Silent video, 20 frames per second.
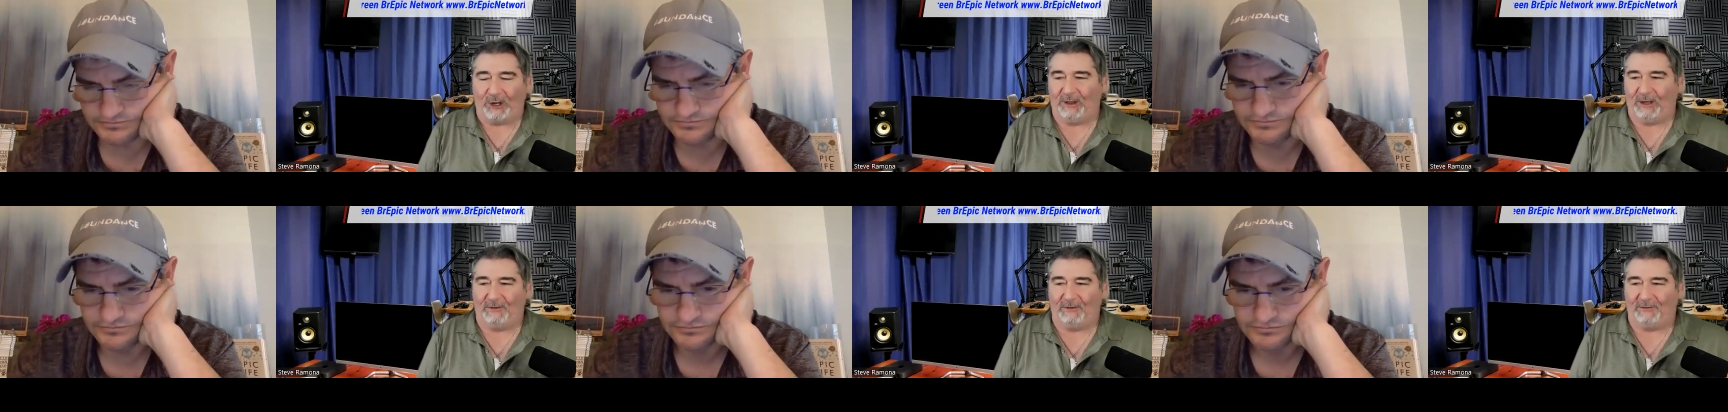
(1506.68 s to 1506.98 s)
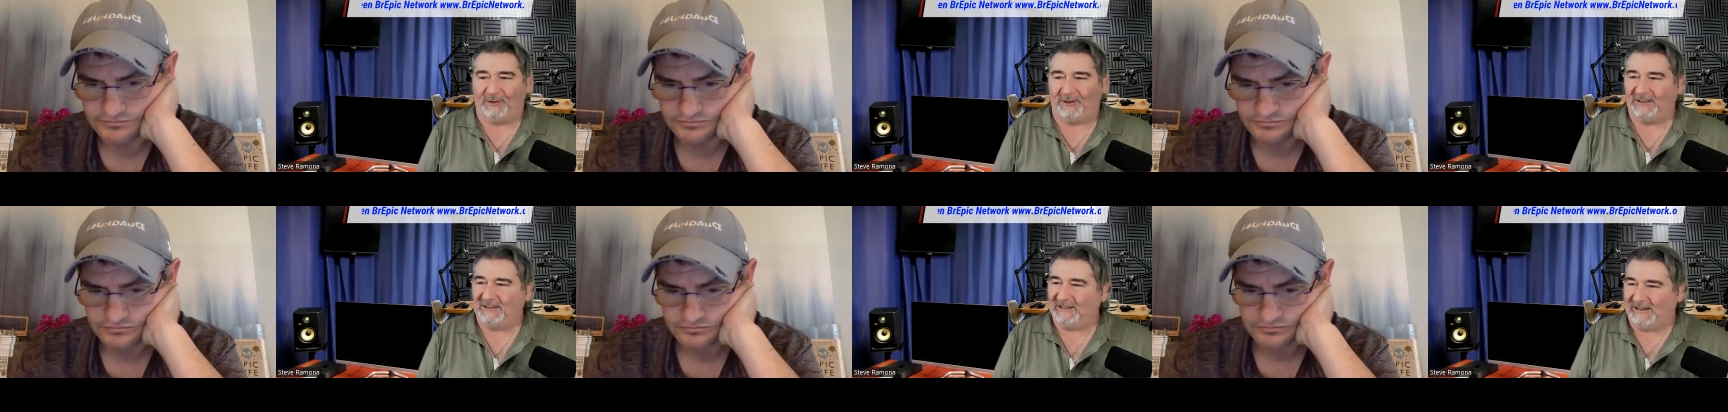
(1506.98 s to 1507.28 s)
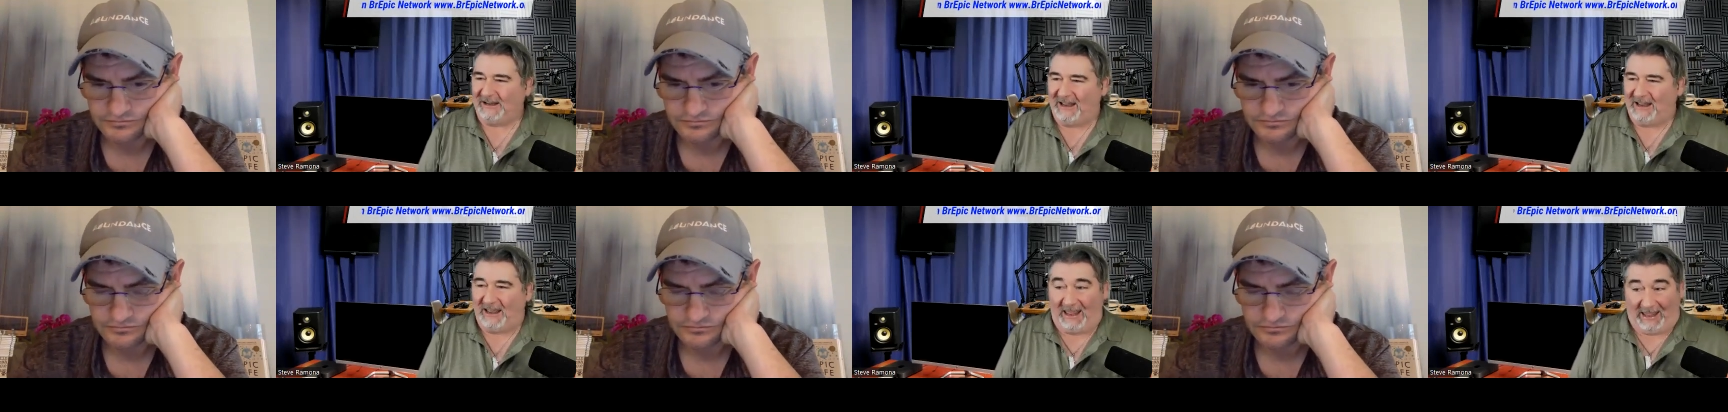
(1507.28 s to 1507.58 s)
Speaker 1: lover.
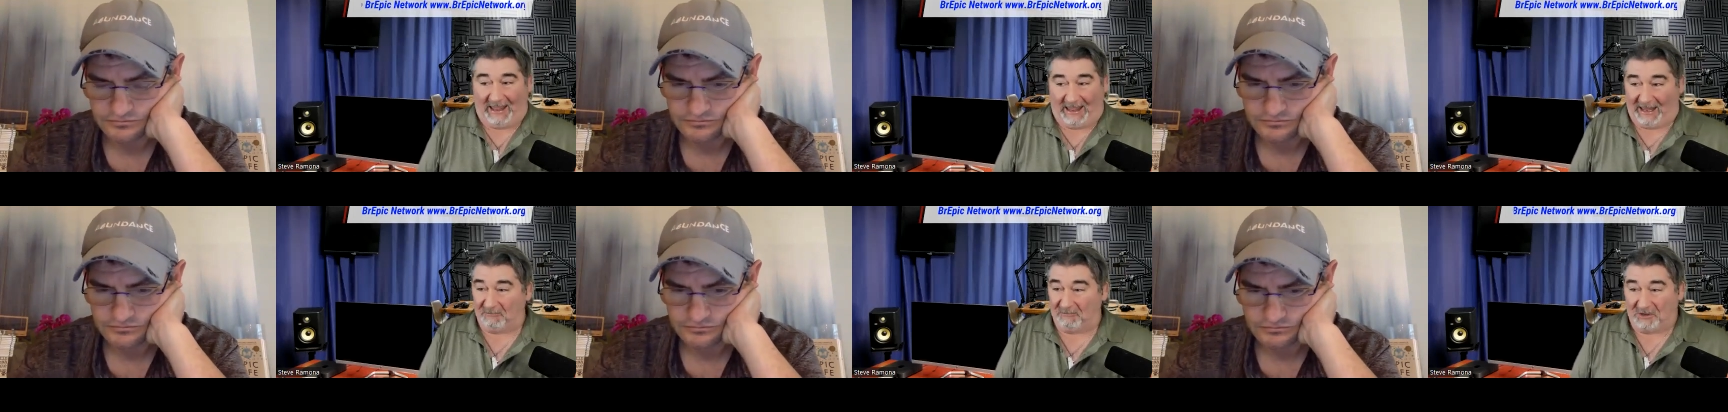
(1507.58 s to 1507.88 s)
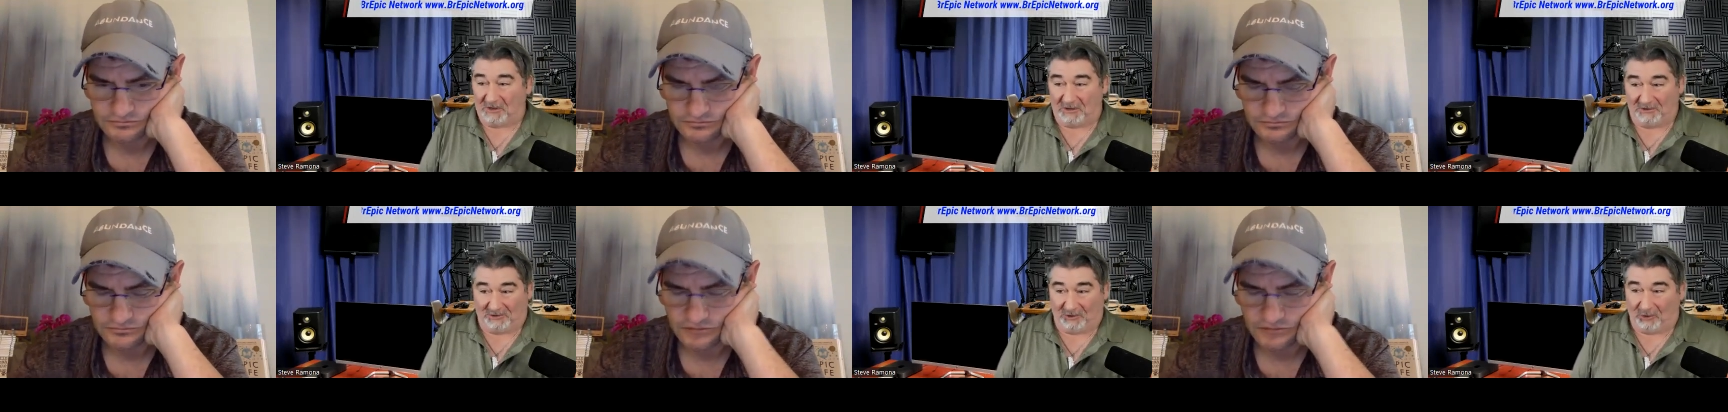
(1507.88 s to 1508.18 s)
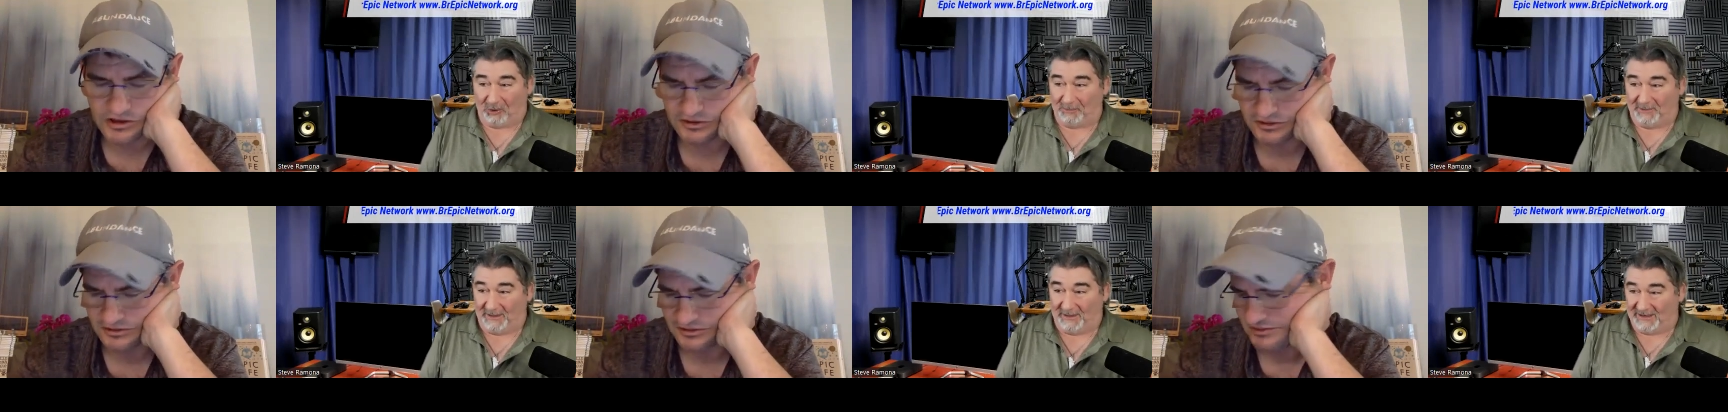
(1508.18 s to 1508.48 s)
And when you
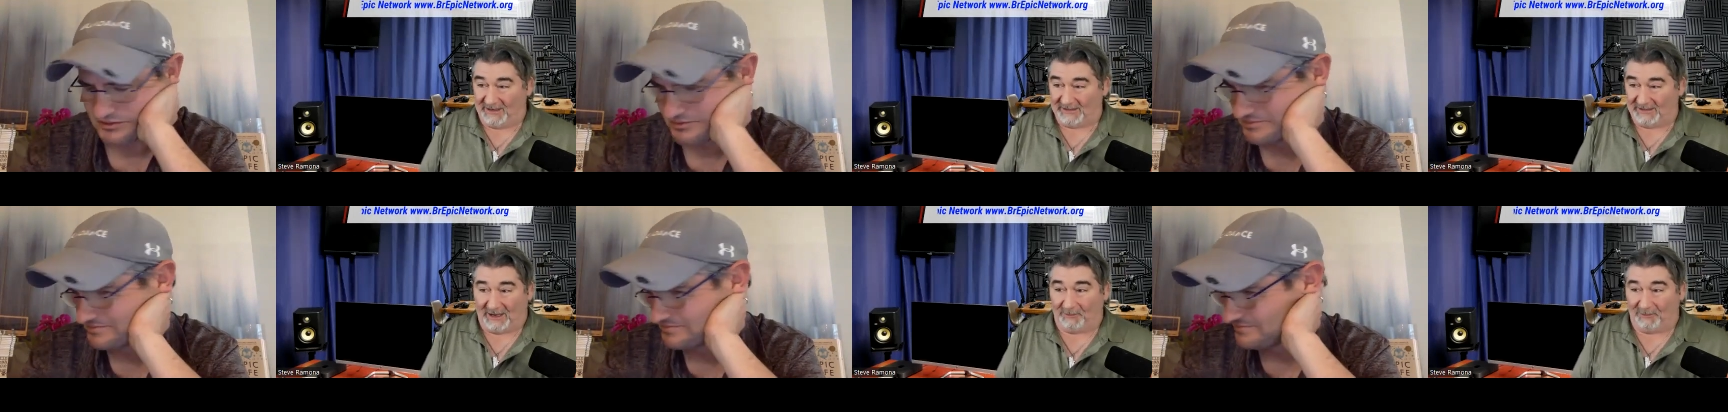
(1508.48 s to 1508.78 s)
told me this, I